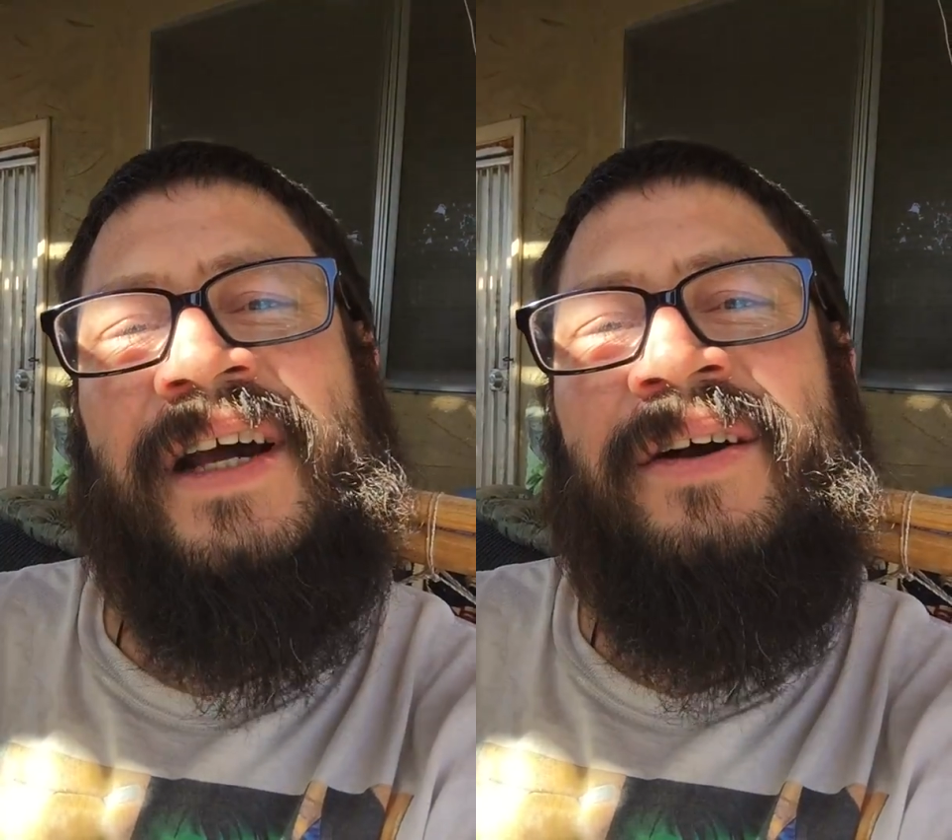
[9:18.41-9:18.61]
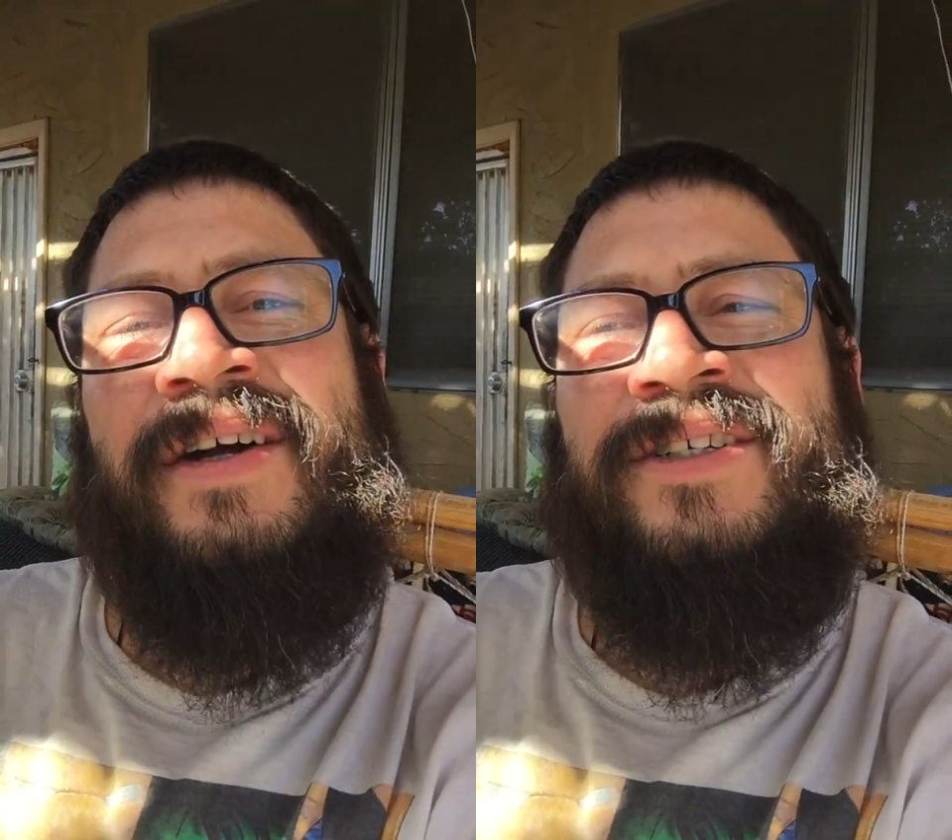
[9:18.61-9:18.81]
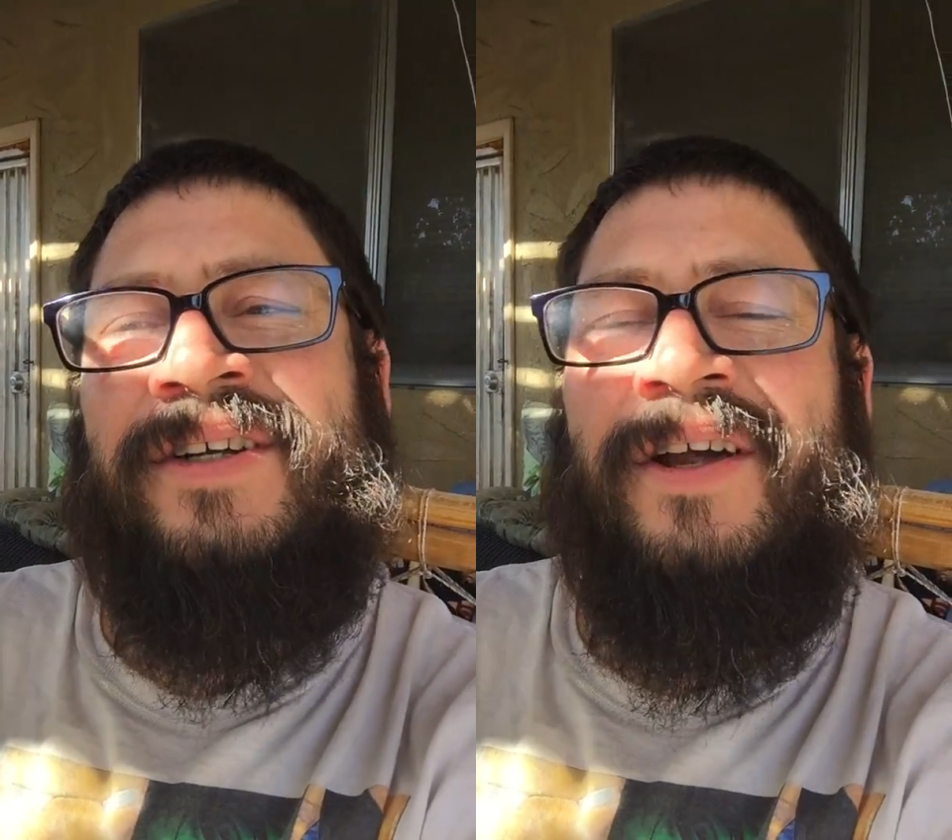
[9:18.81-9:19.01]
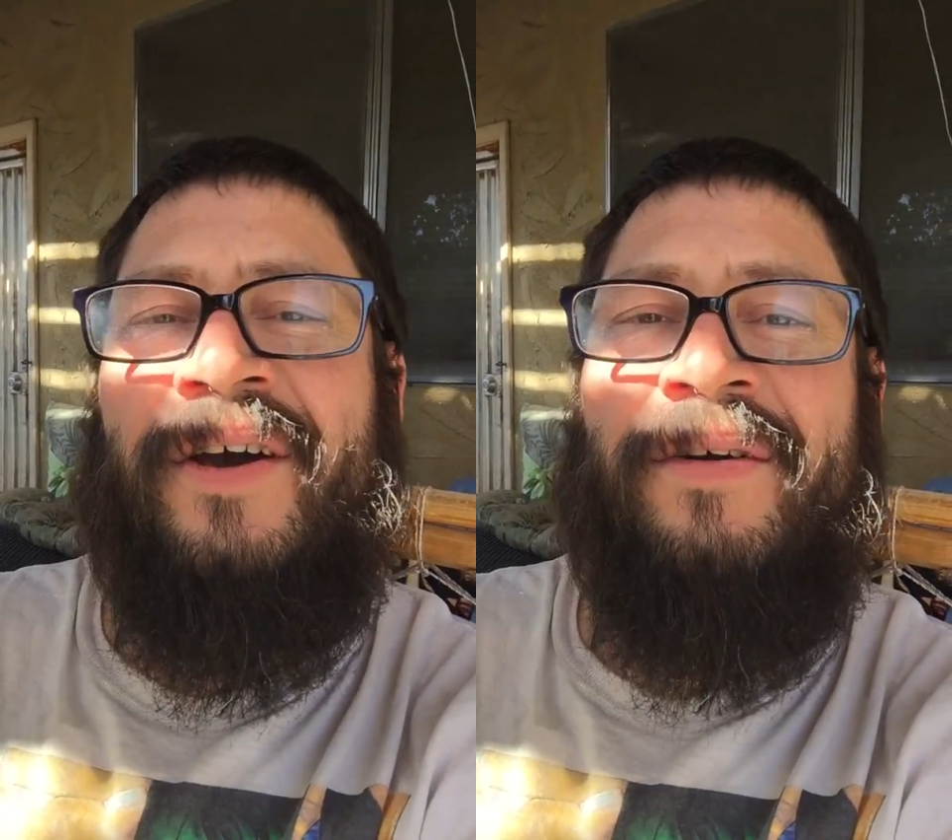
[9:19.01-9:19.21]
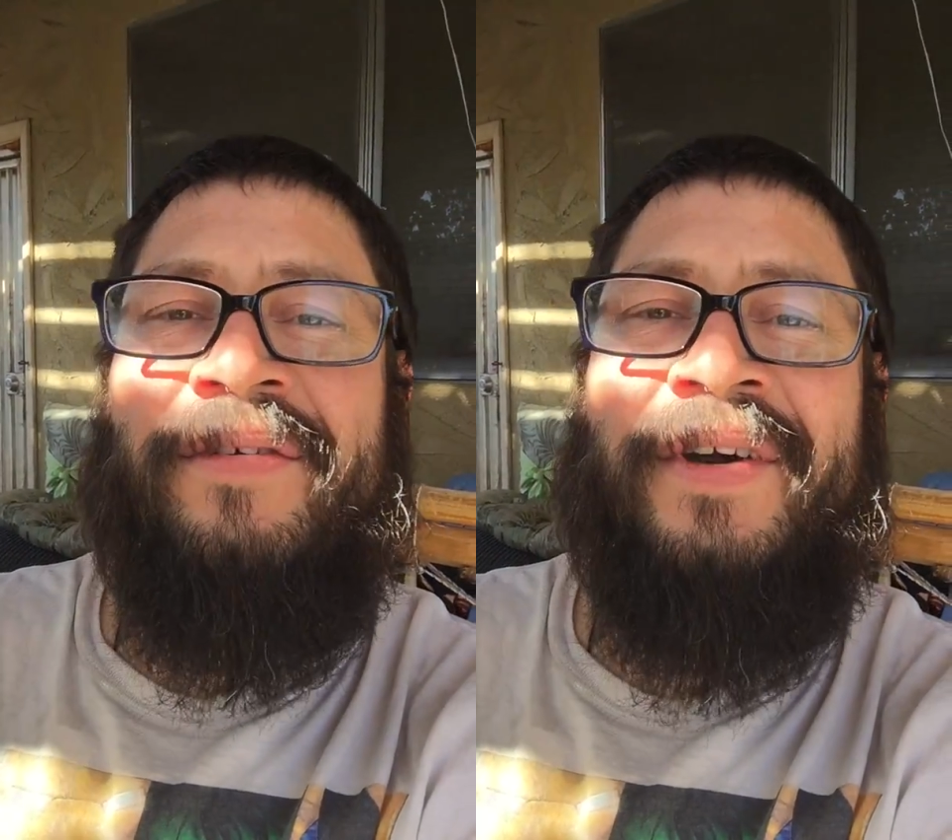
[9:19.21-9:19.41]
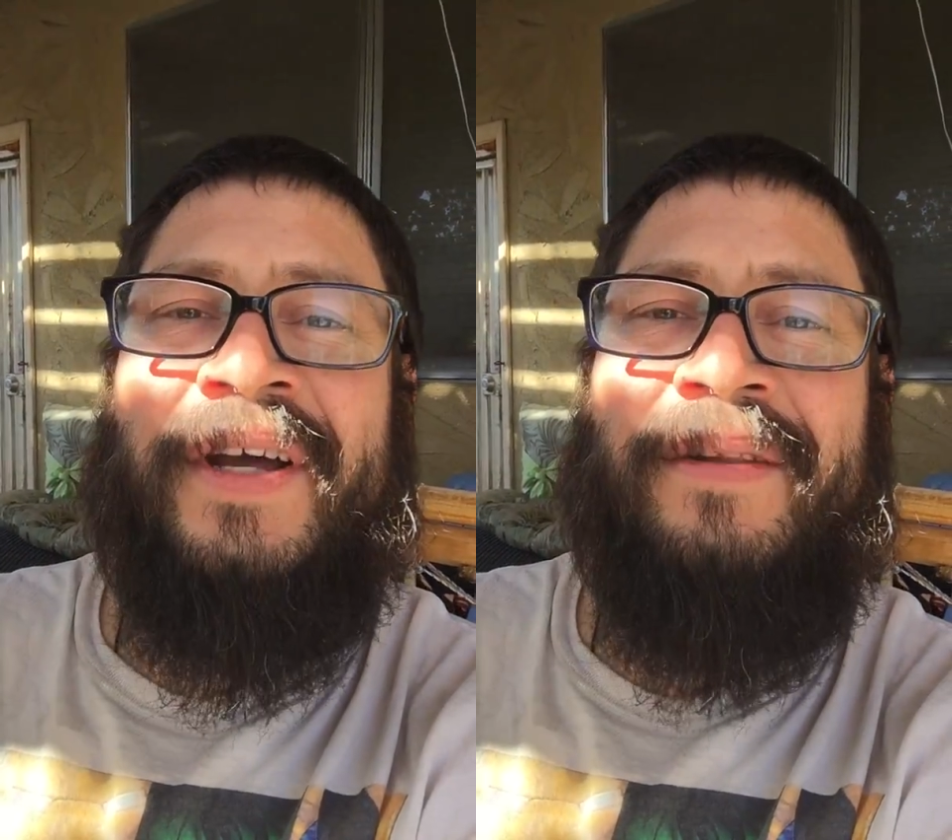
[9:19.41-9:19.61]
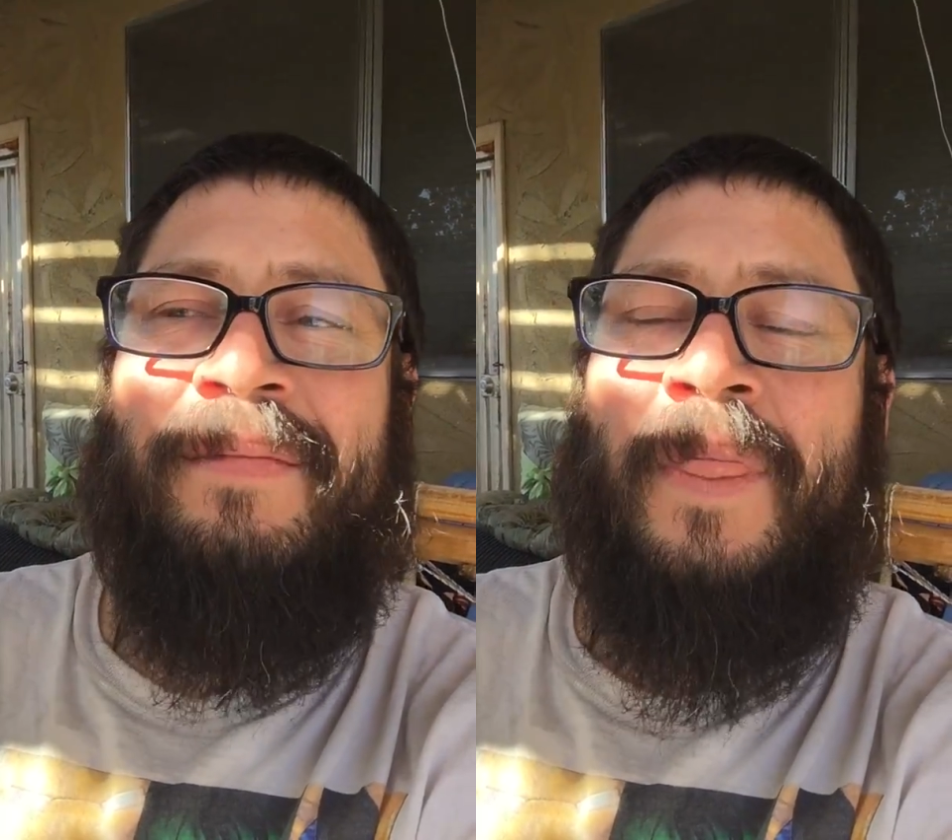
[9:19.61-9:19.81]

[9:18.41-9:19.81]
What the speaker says: how I should cover it.